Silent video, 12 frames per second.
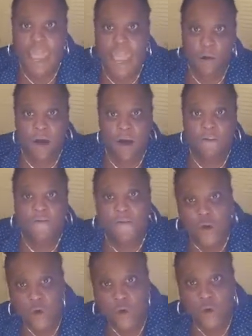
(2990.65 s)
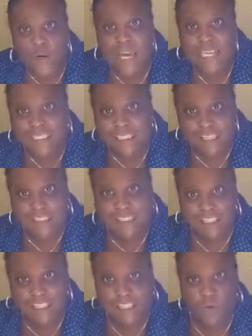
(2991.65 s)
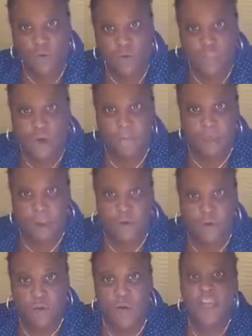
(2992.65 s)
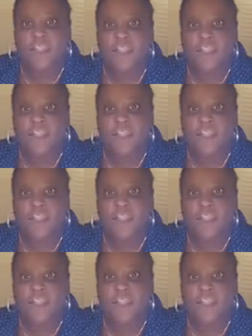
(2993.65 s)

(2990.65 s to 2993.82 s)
and what food is consistent with that mineral.